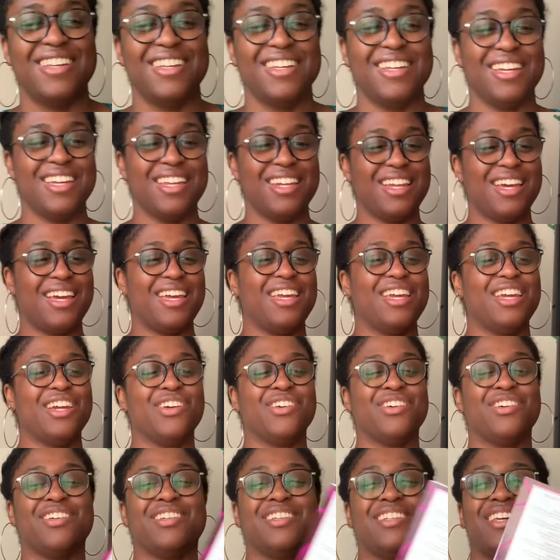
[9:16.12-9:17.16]
Good night,
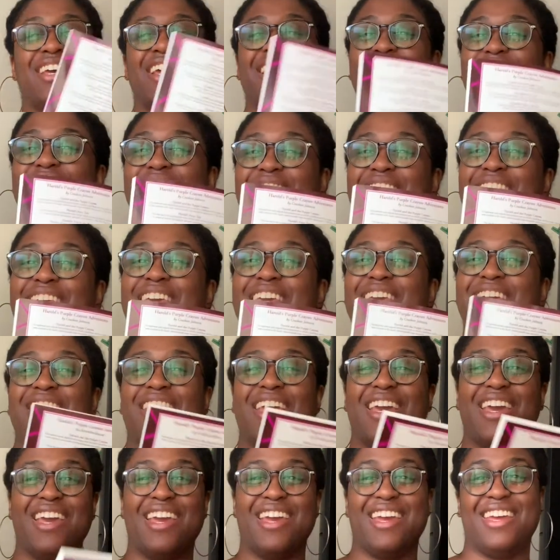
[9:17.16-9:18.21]
Harold. The
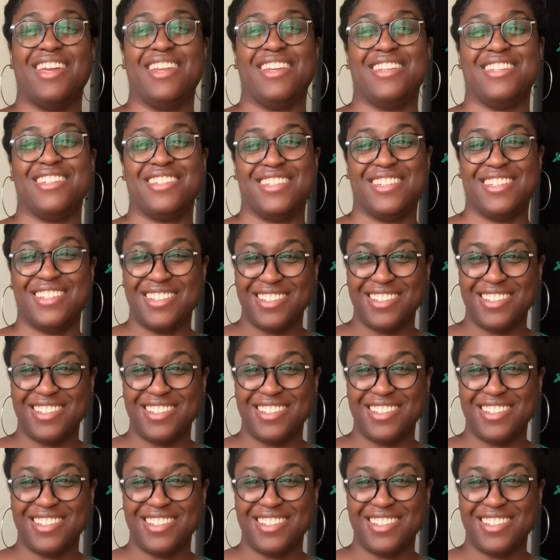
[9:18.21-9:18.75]
end.